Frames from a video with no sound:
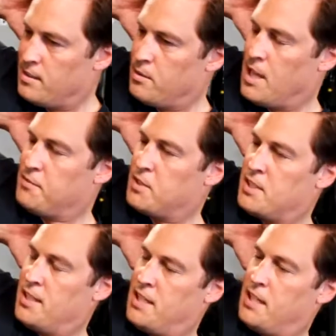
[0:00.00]
Well, after
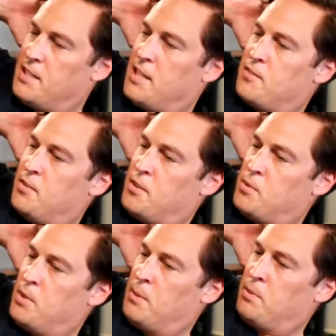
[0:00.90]
sitting at a desk for
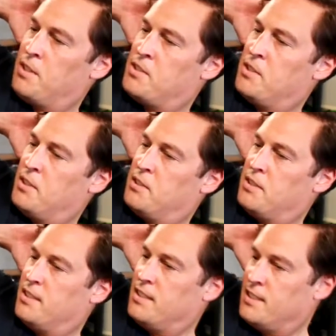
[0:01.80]
20 plus years,
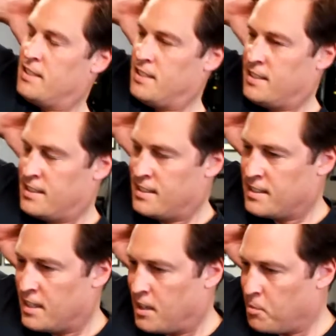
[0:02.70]

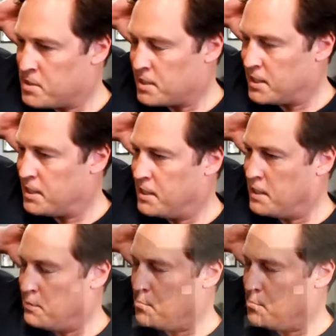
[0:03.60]
I wasn't getting any